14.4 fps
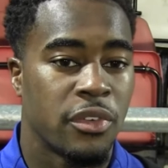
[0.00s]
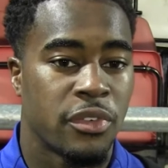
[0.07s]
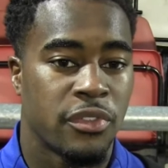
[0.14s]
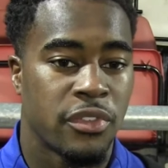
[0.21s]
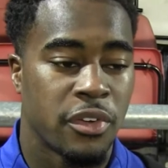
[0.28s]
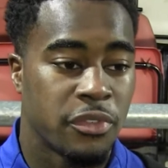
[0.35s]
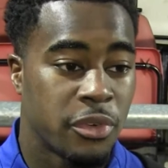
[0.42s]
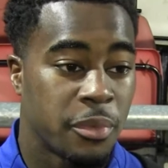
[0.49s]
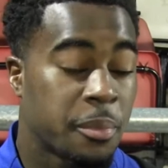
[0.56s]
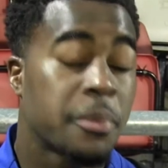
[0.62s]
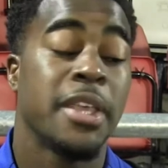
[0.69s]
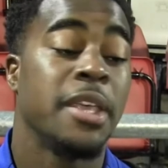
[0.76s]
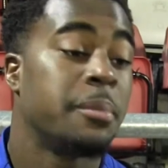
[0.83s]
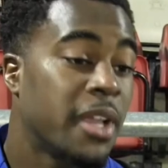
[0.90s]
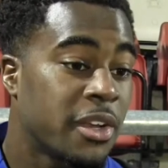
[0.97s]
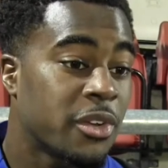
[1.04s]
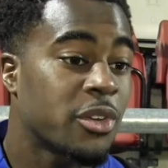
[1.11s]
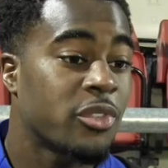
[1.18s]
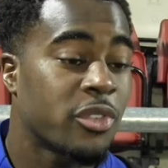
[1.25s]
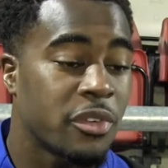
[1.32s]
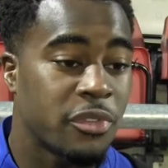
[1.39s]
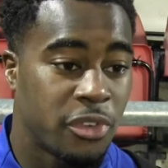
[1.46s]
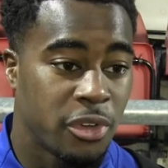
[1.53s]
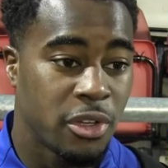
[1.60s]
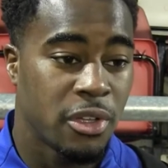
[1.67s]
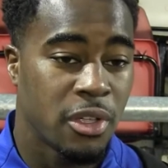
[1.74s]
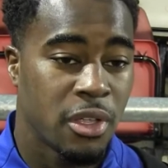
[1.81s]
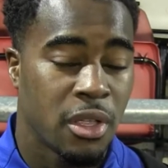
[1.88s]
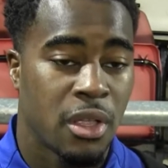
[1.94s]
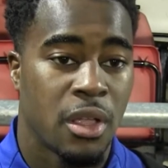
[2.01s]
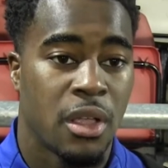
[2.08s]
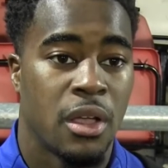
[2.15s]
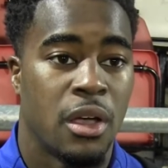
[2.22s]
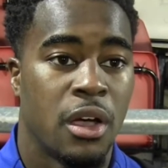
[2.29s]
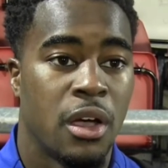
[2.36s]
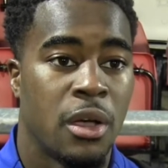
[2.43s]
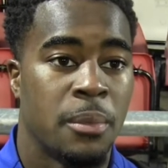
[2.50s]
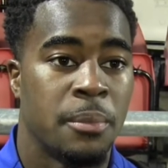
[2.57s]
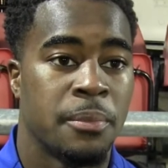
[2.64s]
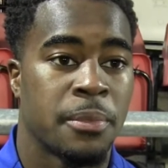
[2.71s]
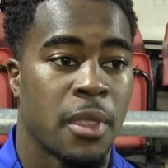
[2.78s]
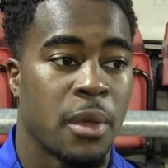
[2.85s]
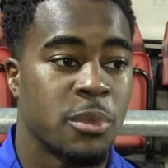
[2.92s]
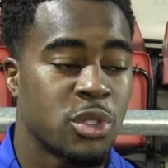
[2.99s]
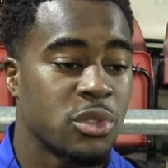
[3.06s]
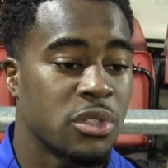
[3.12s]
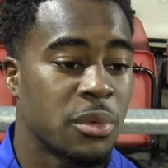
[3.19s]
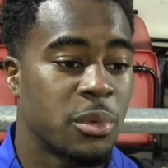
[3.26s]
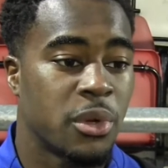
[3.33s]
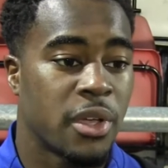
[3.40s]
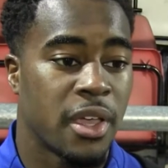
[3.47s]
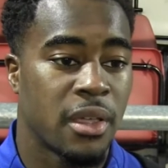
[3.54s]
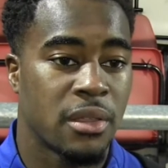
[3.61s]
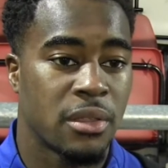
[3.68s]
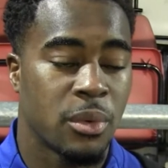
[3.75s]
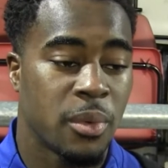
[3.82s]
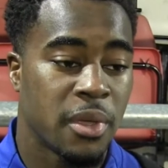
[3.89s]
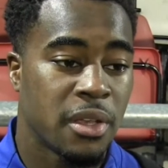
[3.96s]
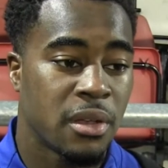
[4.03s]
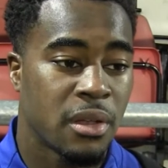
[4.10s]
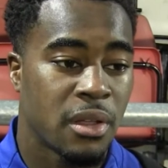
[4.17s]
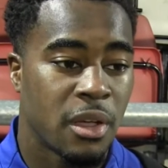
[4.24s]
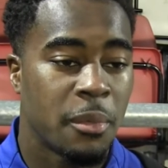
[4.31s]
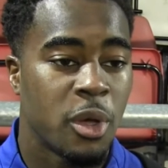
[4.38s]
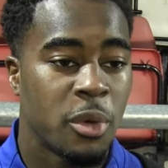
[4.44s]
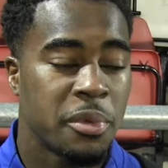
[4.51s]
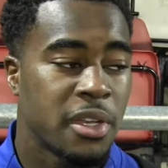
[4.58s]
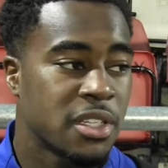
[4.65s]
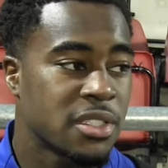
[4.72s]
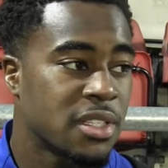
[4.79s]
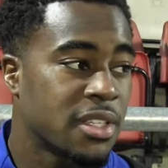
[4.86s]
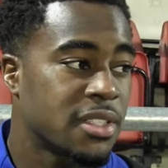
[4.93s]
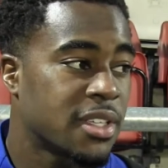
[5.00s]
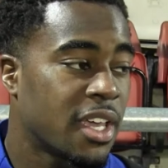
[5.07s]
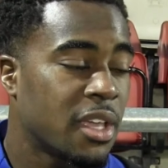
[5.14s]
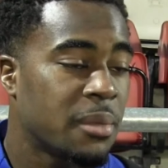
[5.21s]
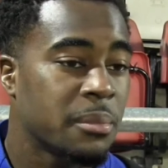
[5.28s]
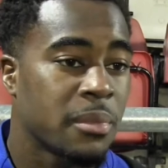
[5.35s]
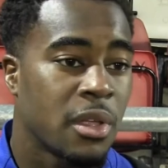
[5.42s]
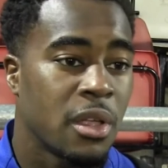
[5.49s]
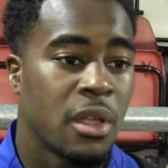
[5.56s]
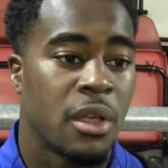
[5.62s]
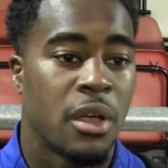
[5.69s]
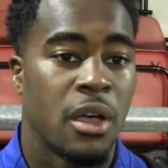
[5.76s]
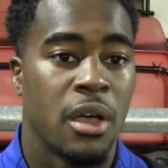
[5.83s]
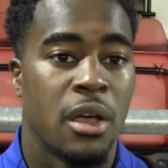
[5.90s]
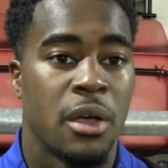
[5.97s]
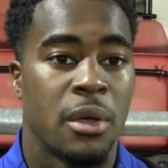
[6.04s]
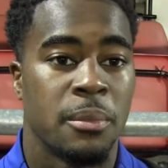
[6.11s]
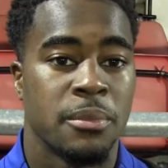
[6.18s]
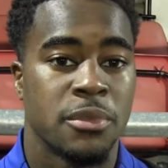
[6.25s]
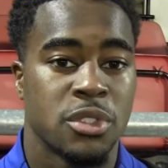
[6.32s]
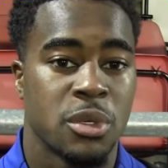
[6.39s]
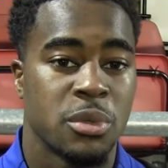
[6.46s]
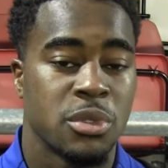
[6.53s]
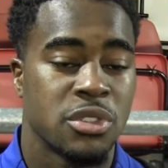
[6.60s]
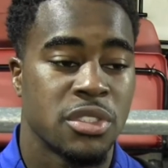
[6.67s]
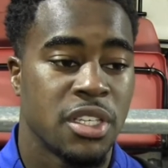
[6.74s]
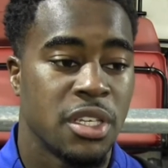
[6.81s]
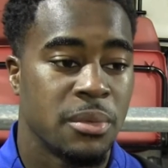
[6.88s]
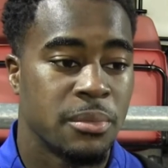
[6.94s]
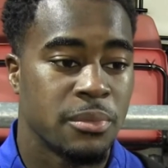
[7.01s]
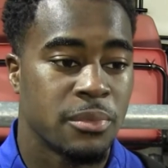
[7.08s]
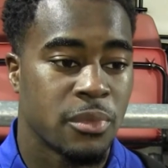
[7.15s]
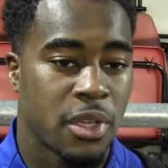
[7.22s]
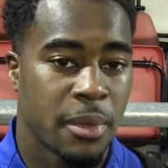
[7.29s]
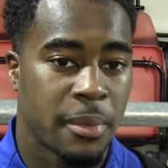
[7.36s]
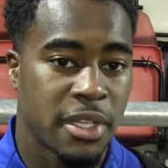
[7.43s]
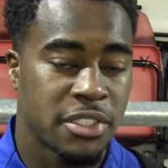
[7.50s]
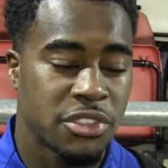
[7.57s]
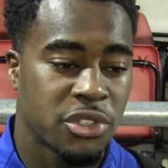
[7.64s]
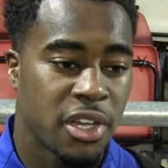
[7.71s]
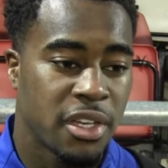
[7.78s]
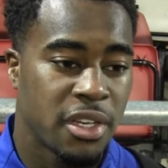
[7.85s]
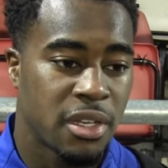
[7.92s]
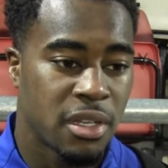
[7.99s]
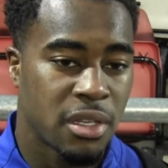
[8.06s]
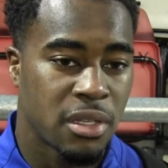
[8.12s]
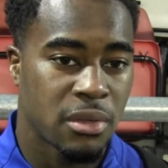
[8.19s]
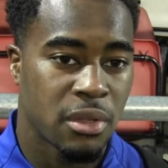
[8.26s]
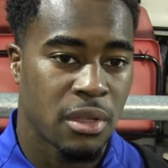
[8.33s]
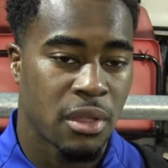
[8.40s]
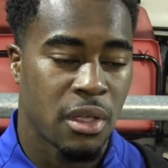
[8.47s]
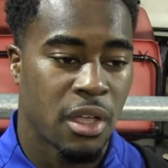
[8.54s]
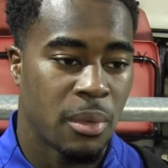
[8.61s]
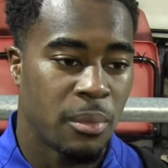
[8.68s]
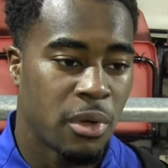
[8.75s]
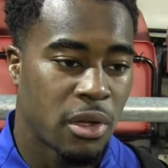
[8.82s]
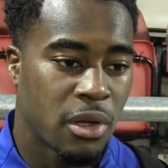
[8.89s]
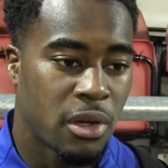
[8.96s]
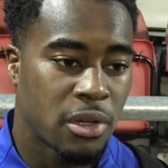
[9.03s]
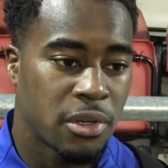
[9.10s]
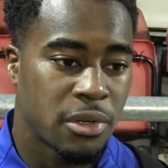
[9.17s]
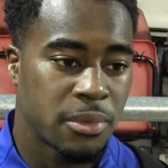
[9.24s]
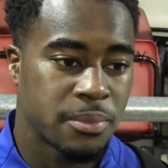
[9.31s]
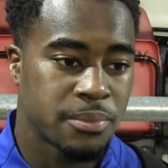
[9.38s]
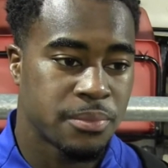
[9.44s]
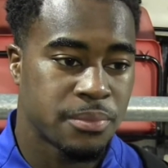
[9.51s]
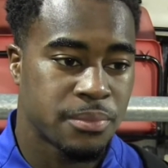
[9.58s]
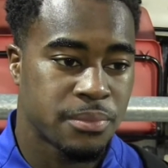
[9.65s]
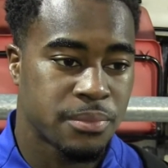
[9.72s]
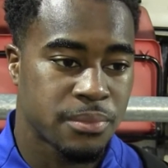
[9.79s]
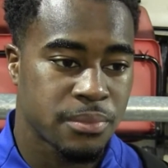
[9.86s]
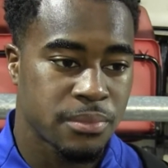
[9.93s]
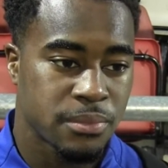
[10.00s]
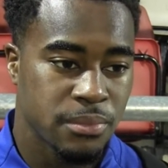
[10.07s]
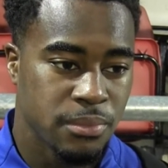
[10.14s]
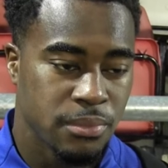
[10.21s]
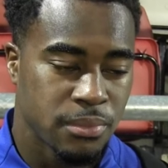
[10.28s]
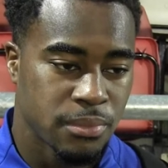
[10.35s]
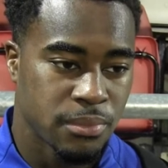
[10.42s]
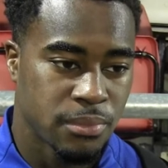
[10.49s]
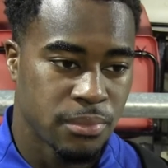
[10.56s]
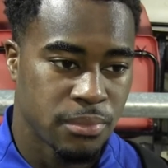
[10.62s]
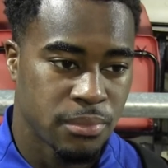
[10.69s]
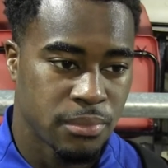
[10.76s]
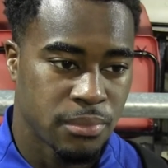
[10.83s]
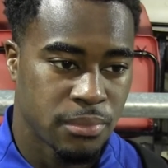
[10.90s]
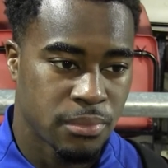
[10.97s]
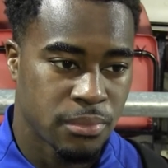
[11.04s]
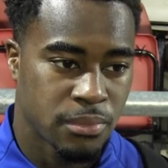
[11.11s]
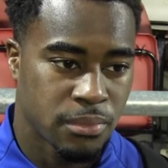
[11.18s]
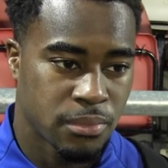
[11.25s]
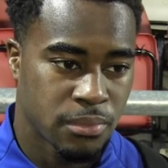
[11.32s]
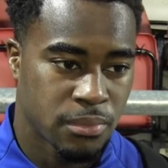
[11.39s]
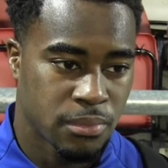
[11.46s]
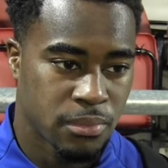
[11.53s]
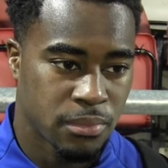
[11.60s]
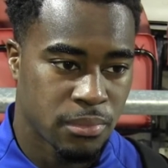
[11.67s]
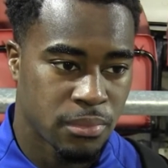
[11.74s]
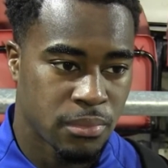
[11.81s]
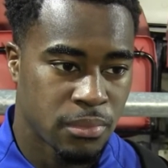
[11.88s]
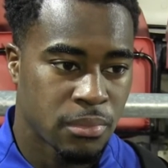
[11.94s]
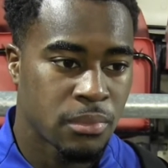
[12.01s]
front keep playing on the front foot. Um, I'm sure that we'll get the win. I'm hoping it's next game. Um, so we'll just get back to training and, and work hard. and obviously, when you went up to our park before early in the